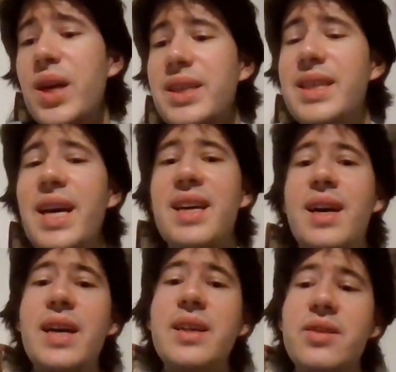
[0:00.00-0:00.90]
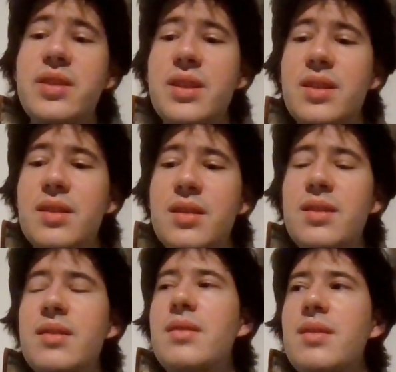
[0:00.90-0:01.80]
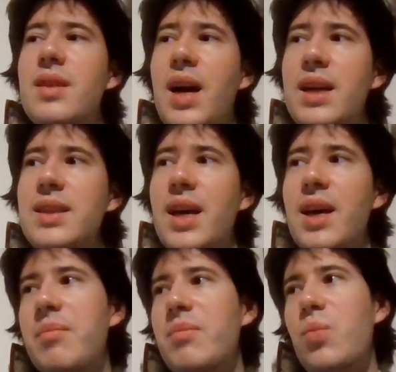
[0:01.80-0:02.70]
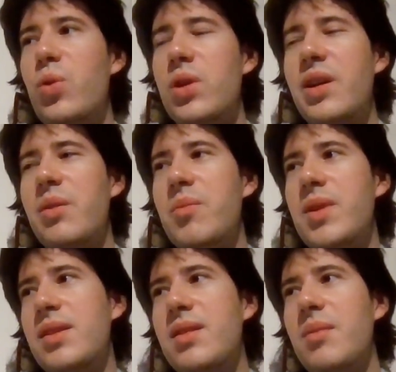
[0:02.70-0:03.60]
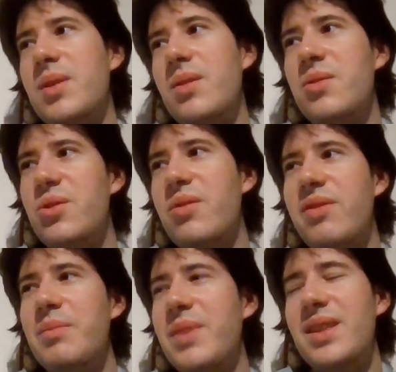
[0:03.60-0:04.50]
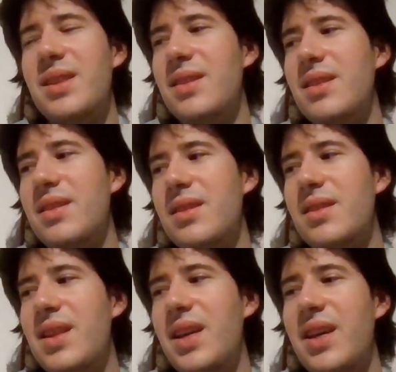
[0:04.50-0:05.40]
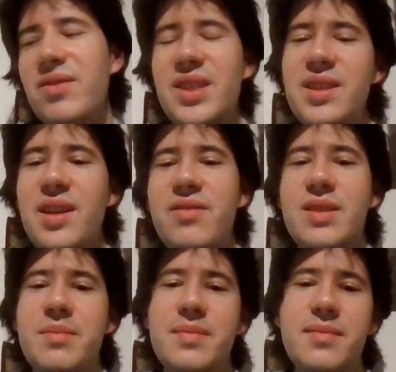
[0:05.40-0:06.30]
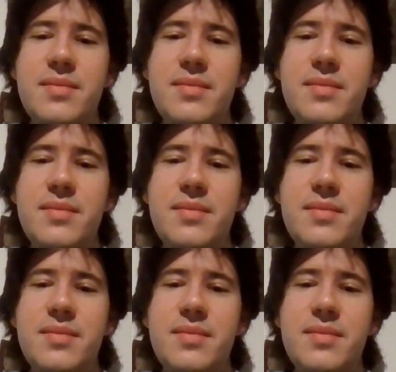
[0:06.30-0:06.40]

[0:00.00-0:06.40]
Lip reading: well, yeah. I am working with someone on a short film, and they haven't seen that film.